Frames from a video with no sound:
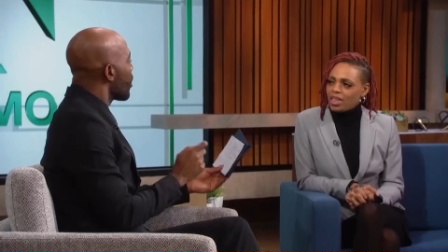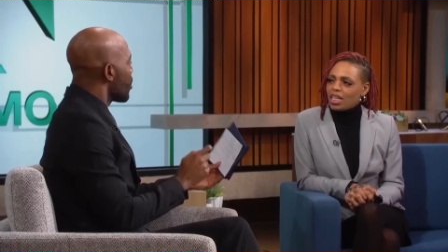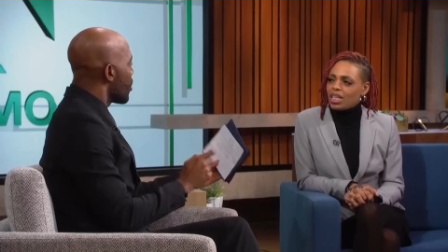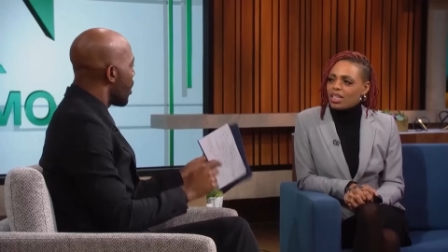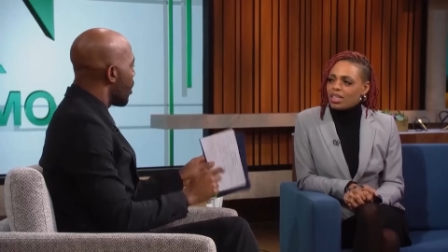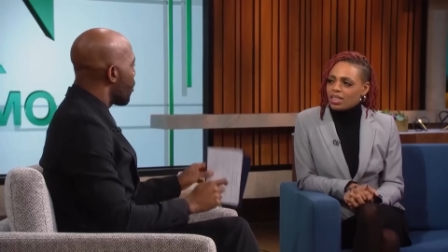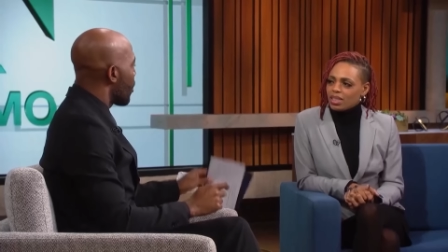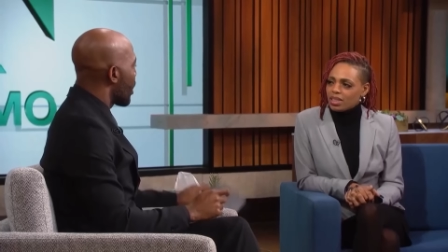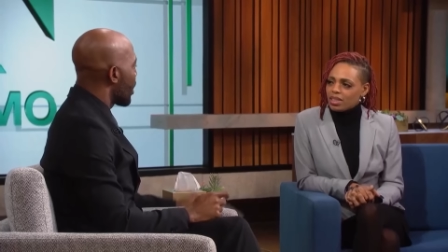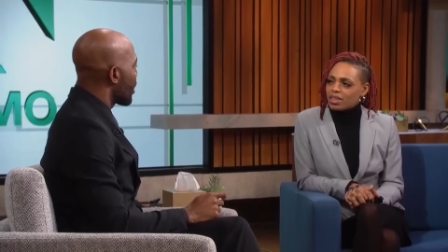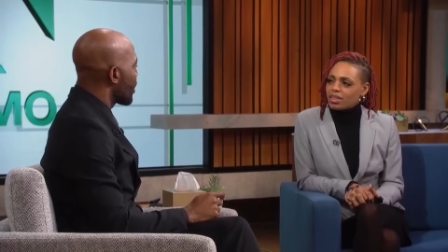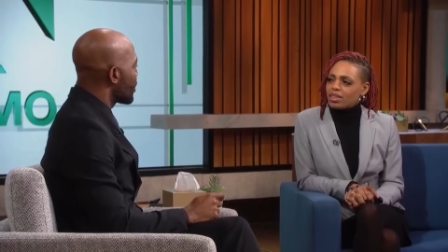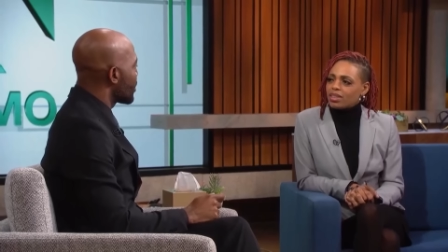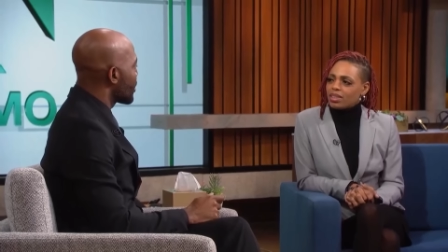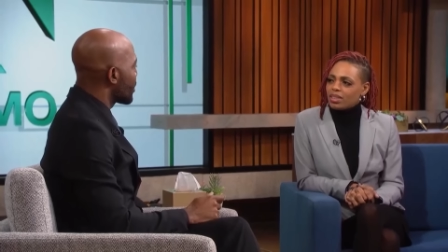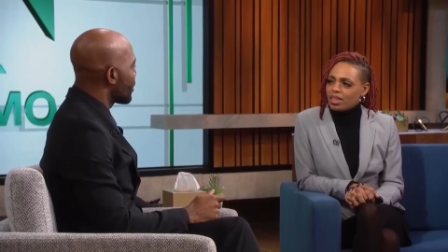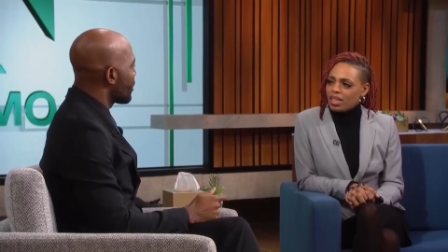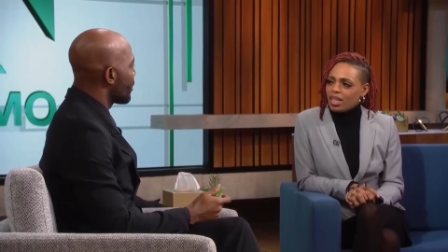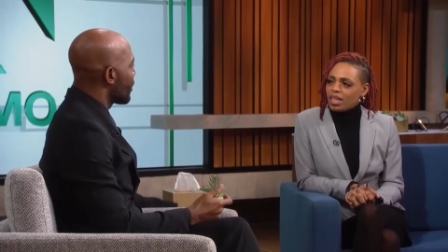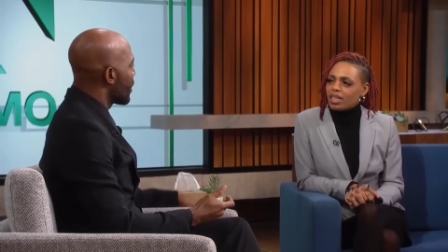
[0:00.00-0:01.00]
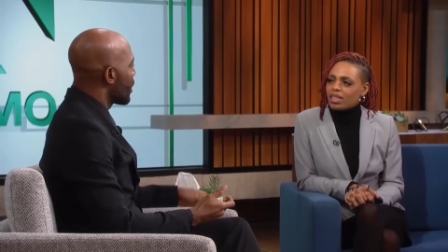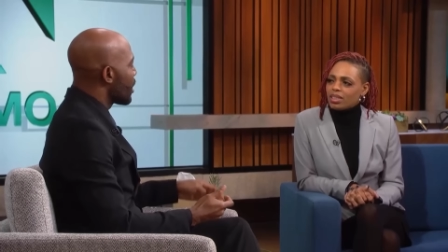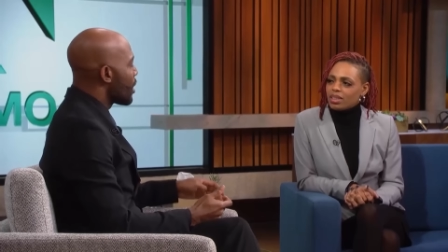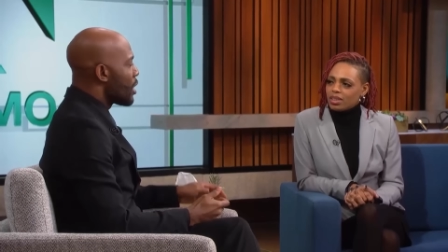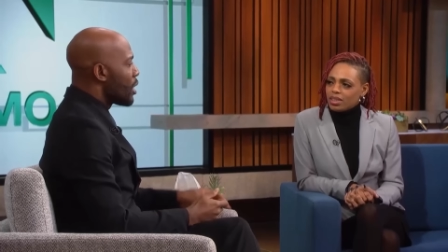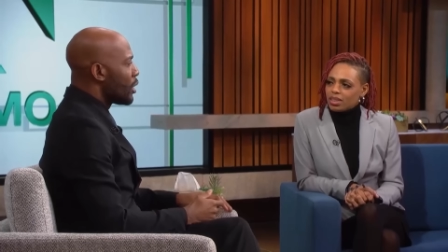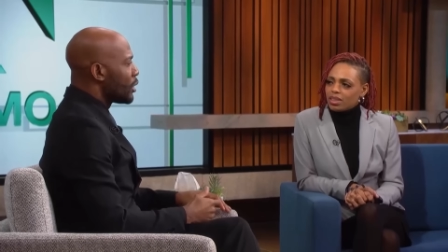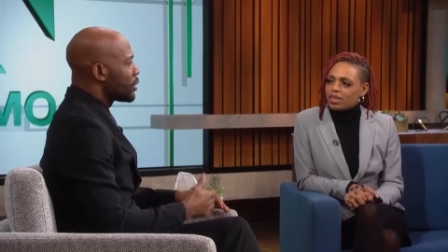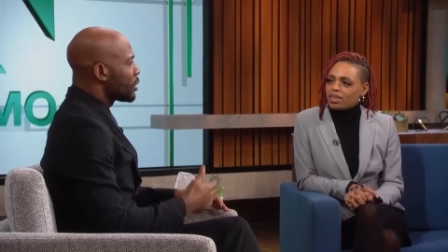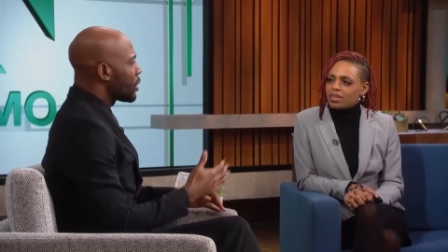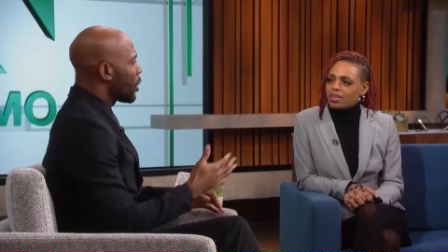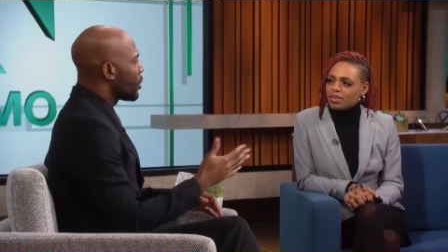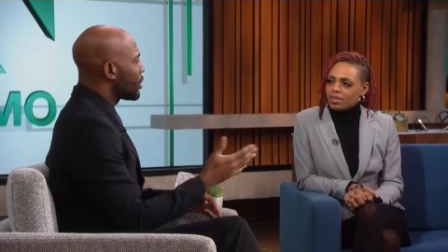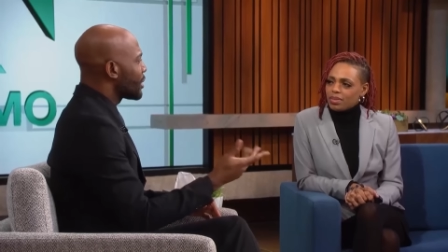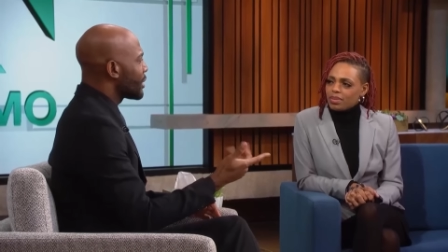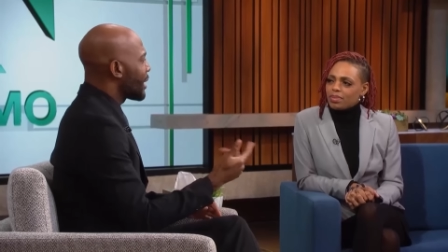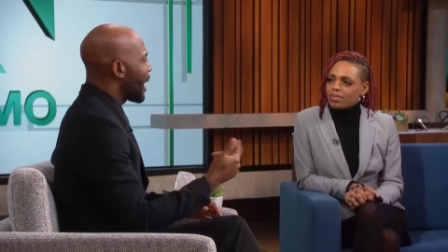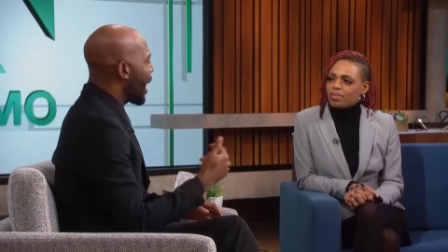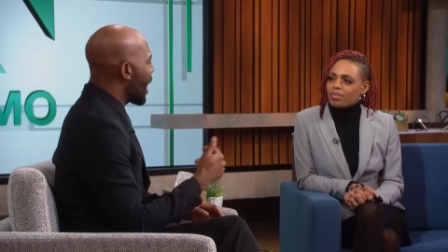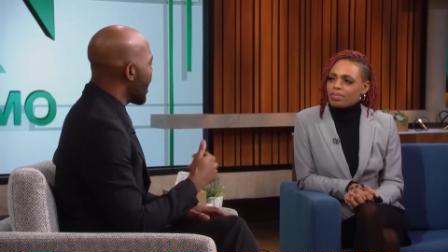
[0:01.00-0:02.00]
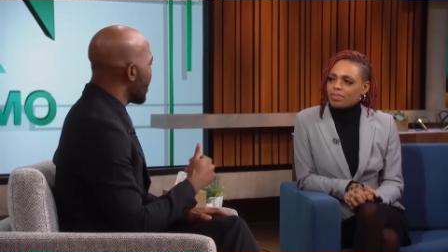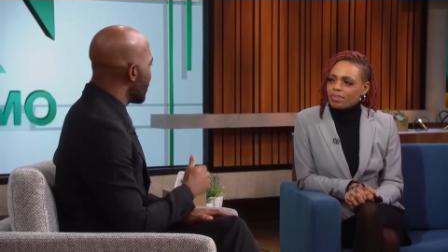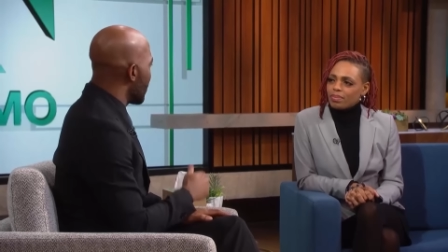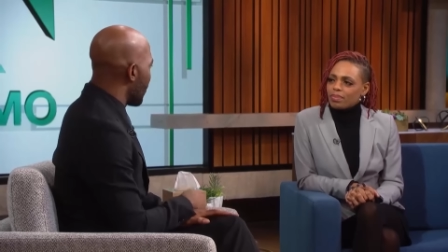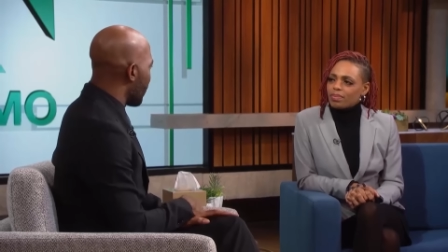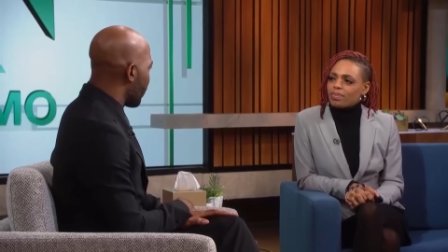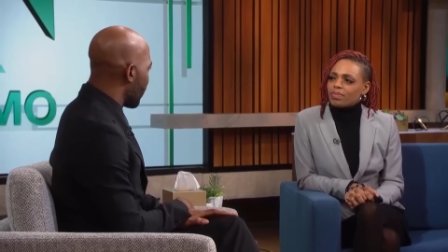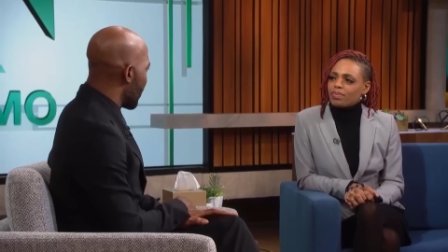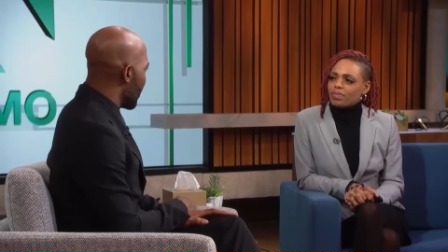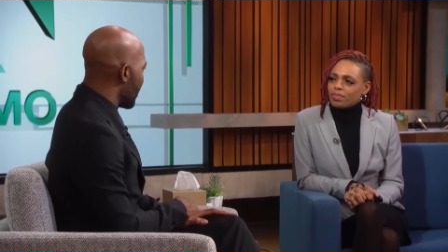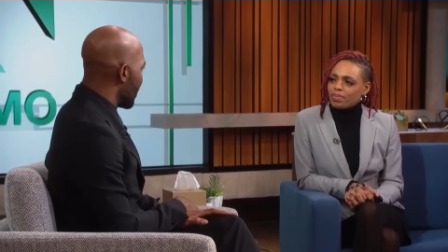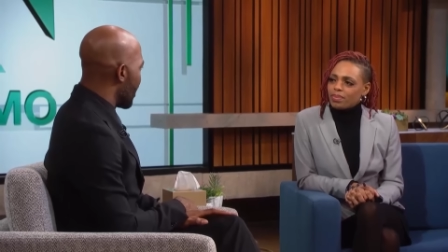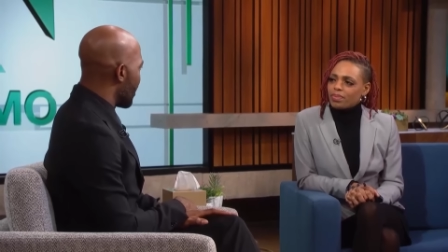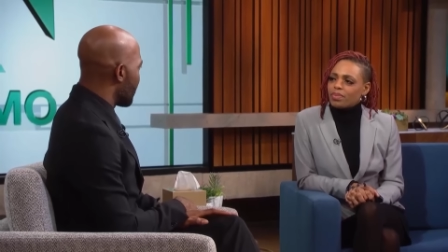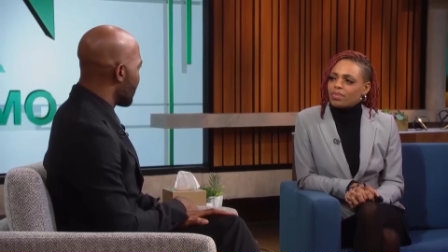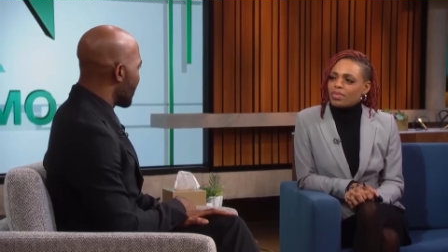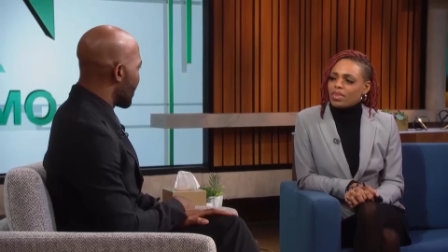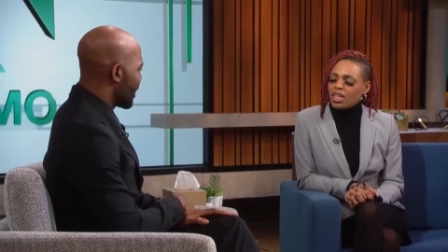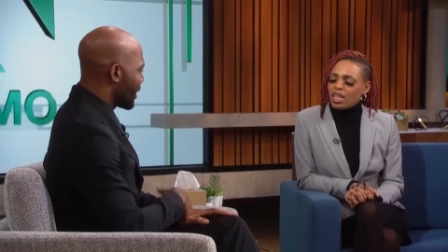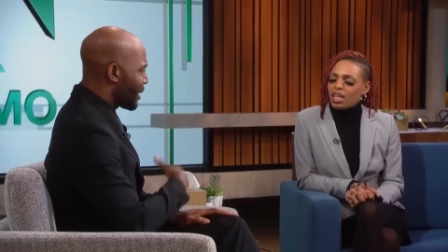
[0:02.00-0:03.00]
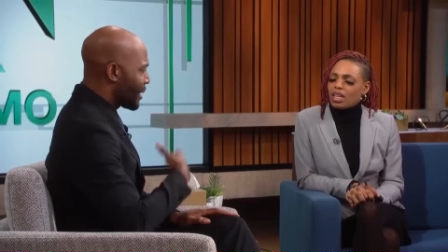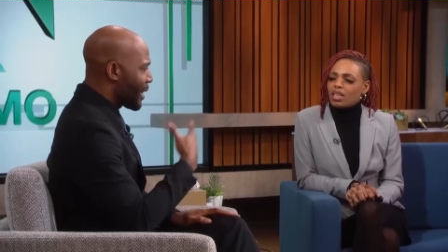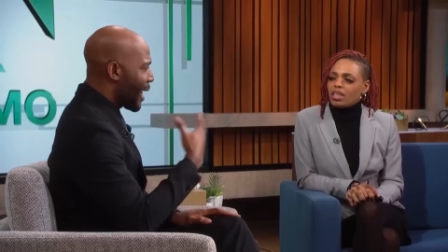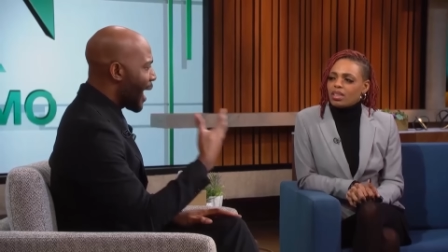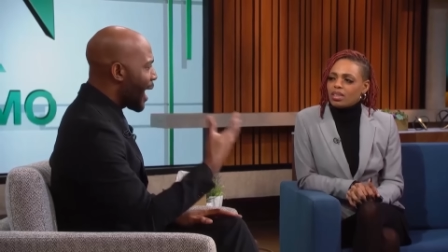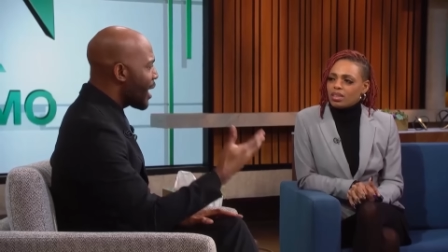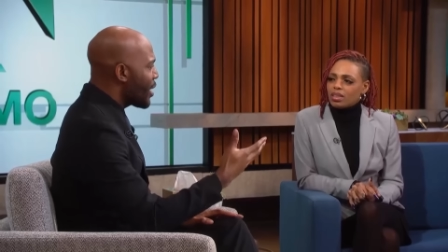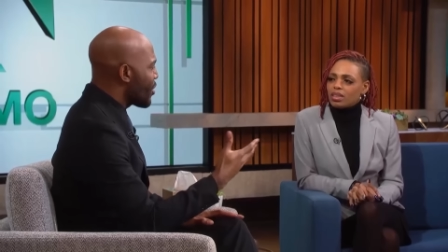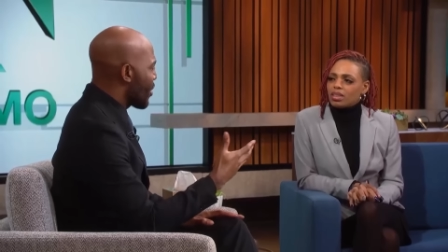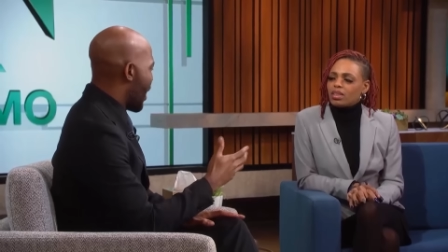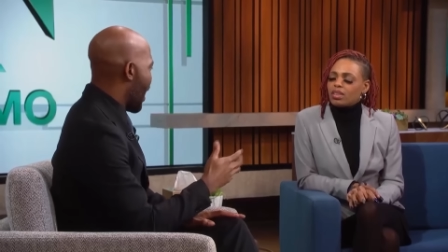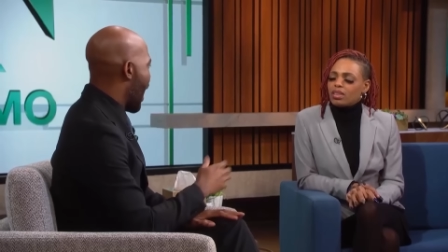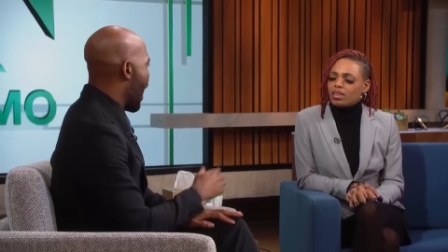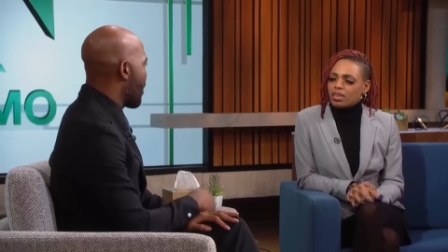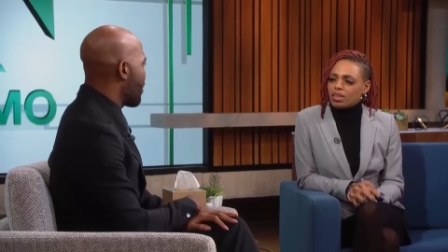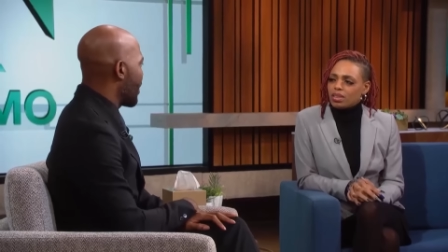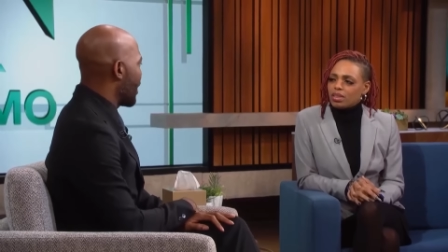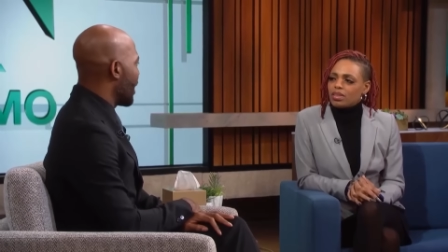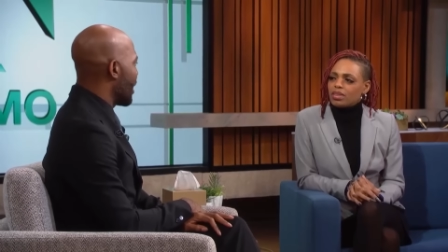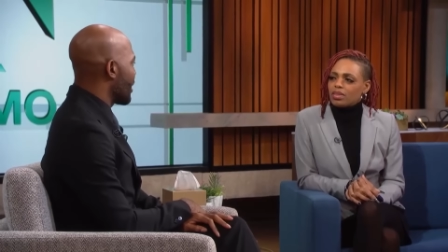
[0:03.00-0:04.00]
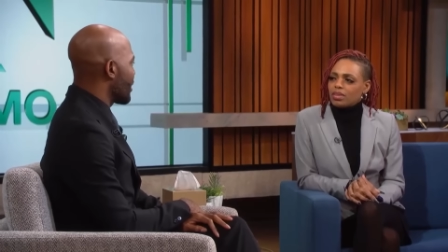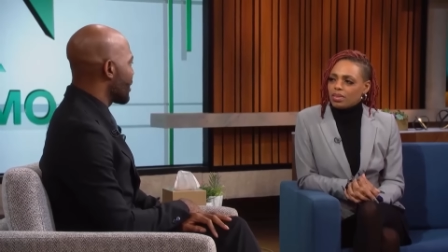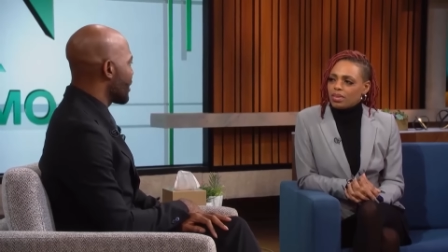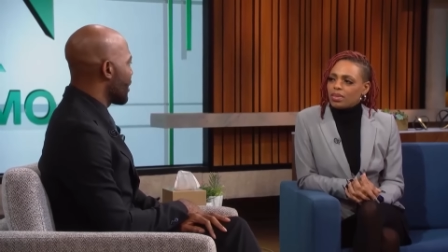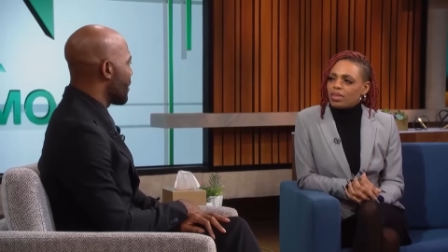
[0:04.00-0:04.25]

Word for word: Your words. Yes. So stay in your freedom. Stay in your happiness.